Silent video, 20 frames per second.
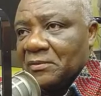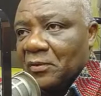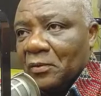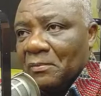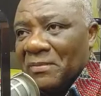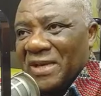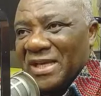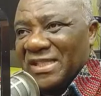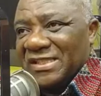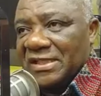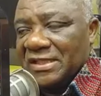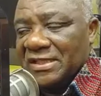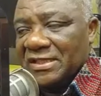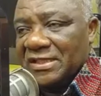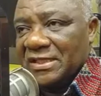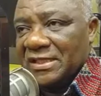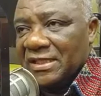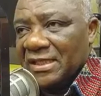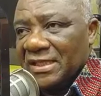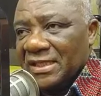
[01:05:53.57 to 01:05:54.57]

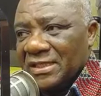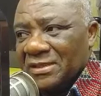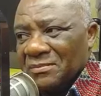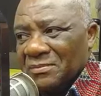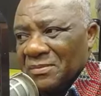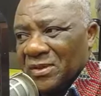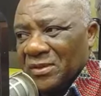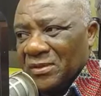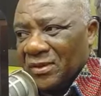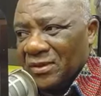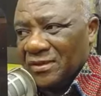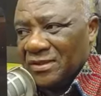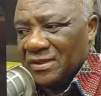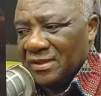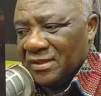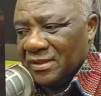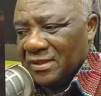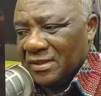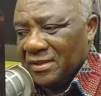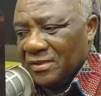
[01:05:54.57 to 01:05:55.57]
message.
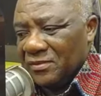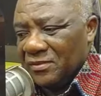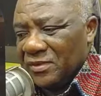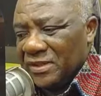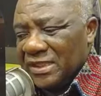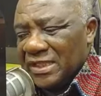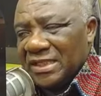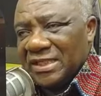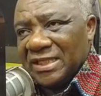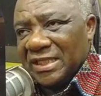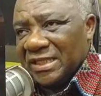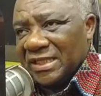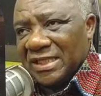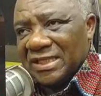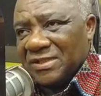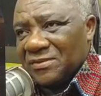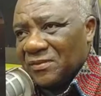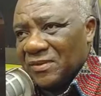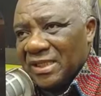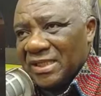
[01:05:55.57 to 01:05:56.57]
Because within the
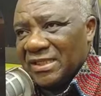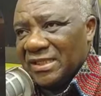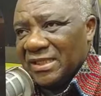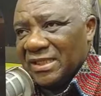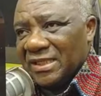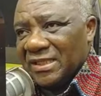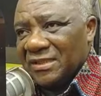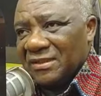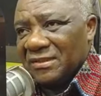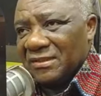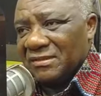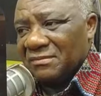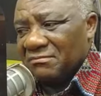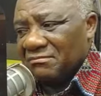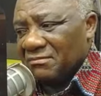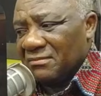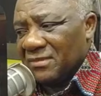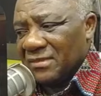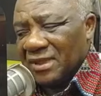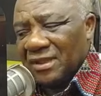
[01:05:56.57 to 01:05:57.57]
next 1 year,
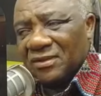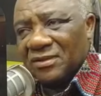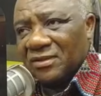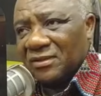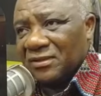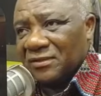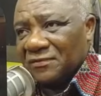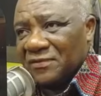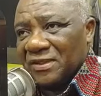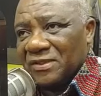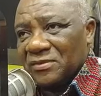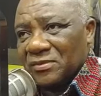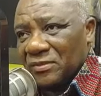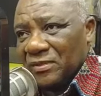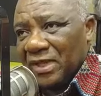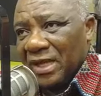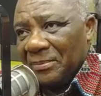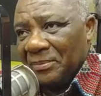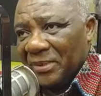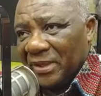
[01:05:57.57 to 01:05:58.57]
a lot of things
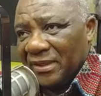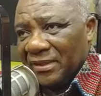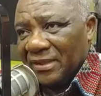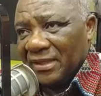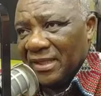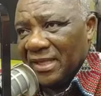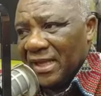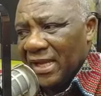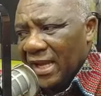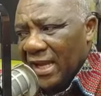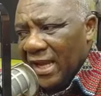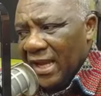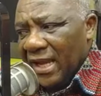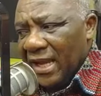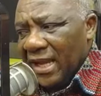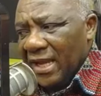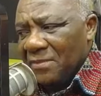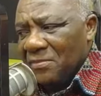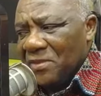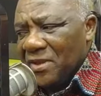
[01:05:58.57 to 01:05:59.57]
will happen.
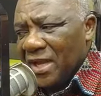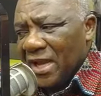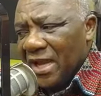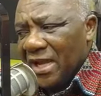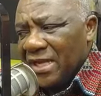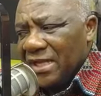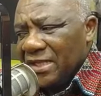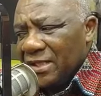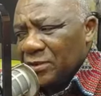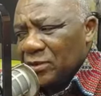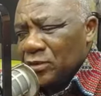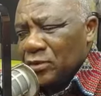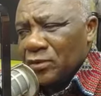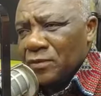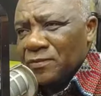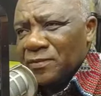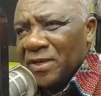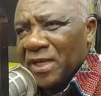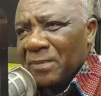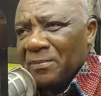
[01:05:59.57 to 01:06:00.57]
It
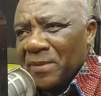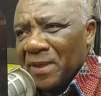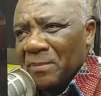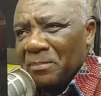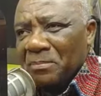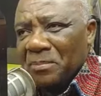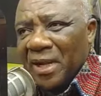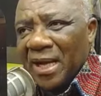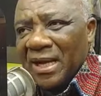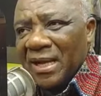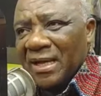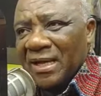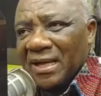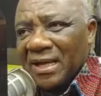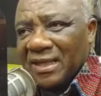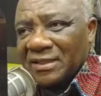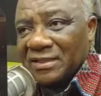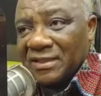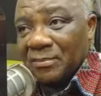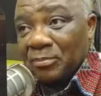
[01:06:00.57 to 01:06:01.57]
should be a beba
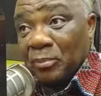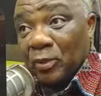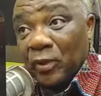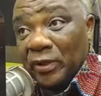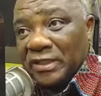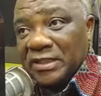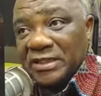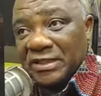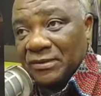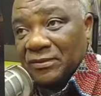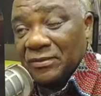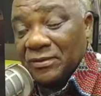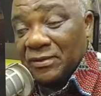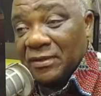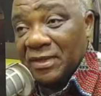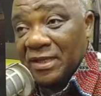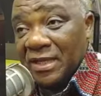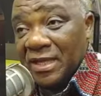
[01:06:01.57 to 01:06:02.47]
at a point, you know.